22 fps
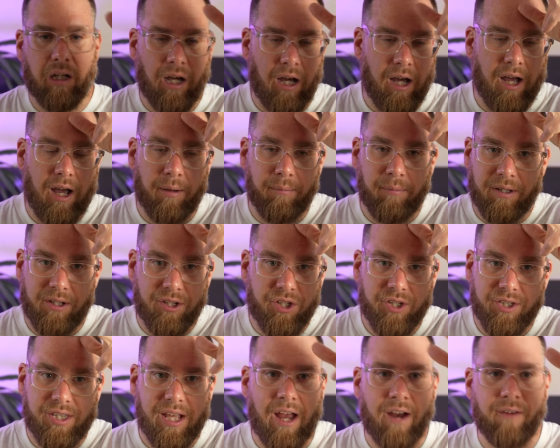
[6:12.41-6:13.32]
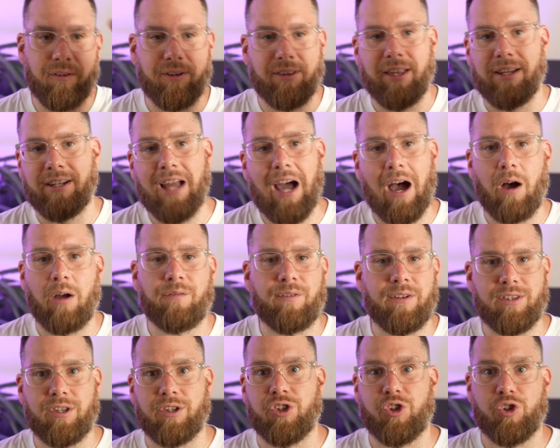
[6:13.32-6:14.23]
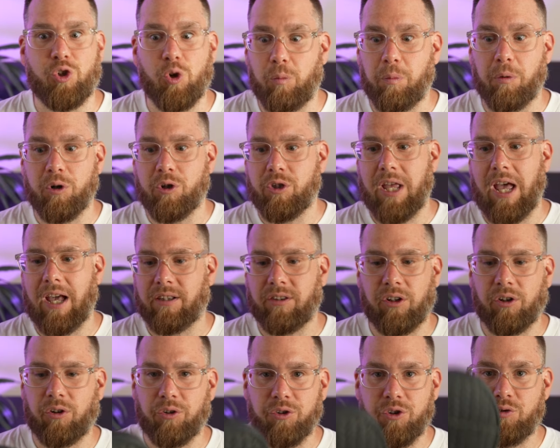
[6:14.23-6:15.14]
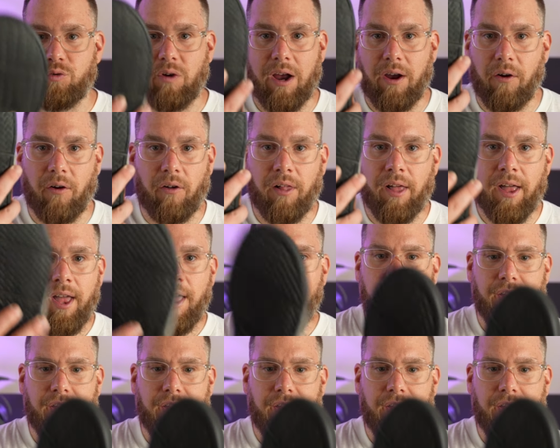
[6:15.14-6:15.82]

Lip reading: I mean, just everything. Now, if it's a super technical trail,